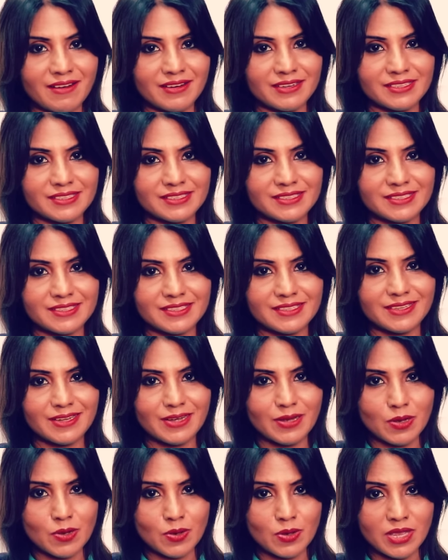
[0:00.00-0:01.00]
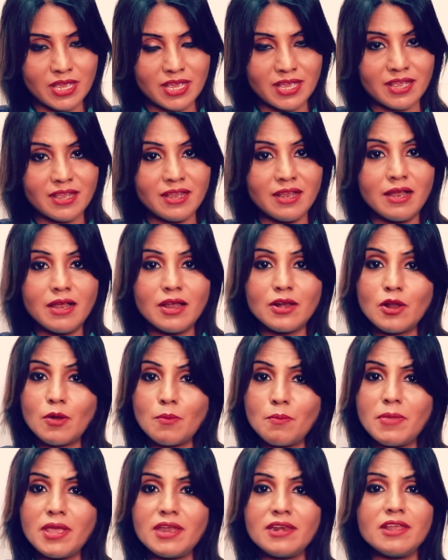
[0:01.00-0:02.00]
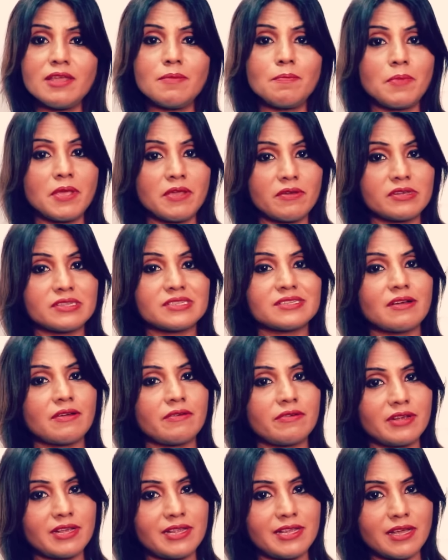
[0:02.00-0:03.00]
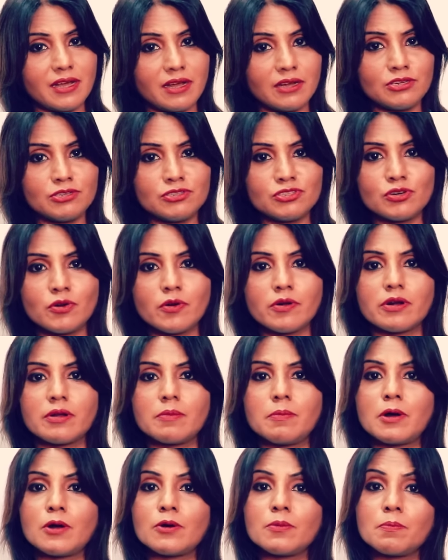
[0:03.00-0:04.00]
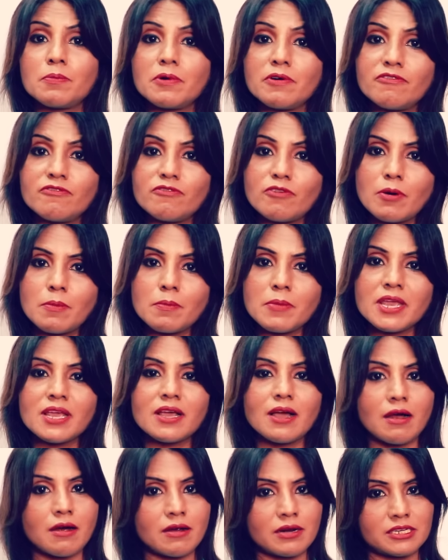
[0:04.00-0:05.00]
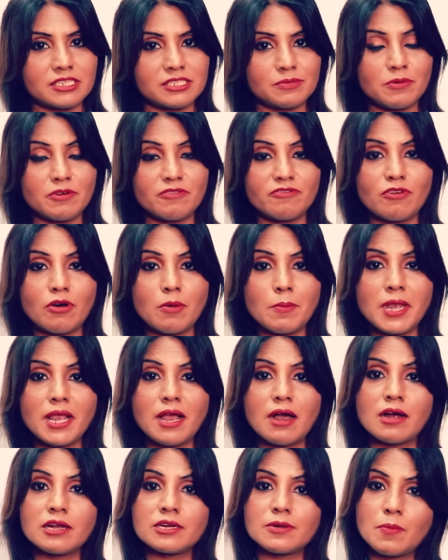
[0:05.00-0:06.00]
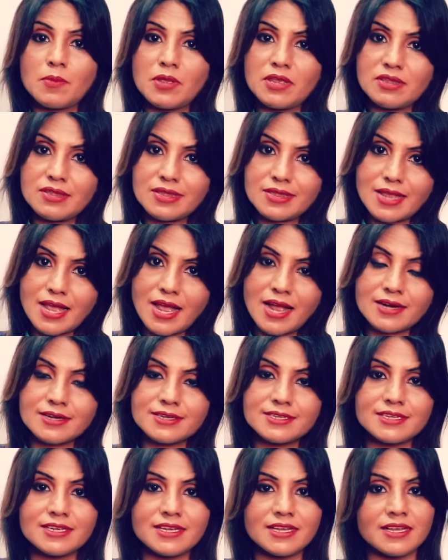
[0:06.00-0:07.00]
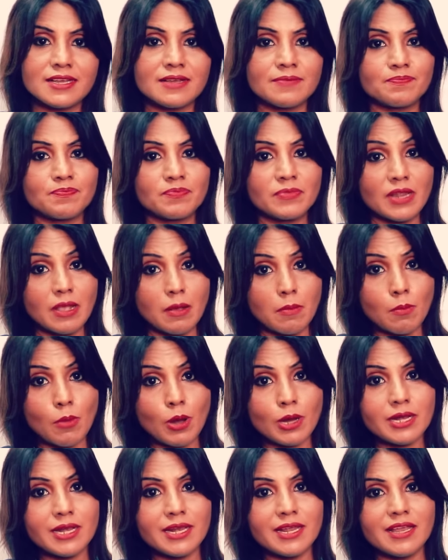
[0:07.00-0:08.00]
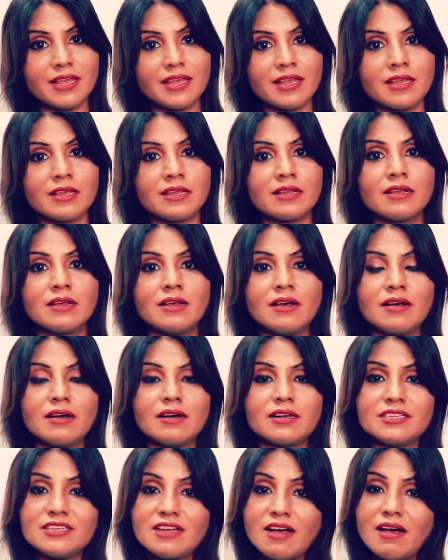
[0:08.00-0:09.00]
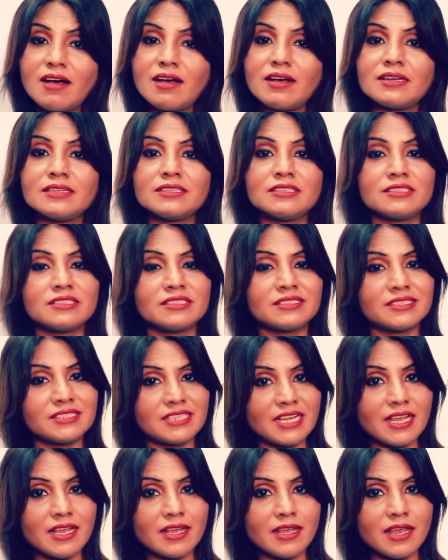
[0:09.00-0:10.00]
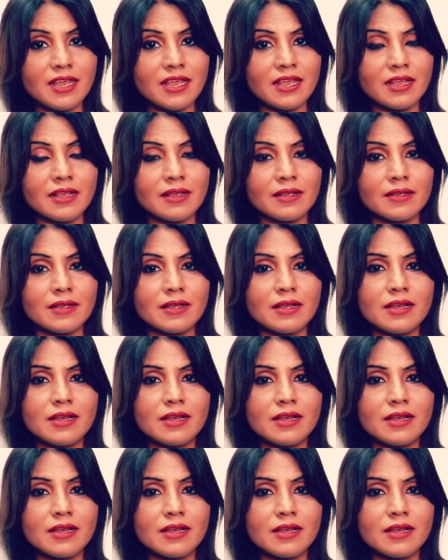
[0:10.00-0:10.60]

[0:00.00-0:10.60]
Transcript: arts. Okay. Now, many parents are really unsure about performing arts. Performing art means acting, modeling, dance, singing.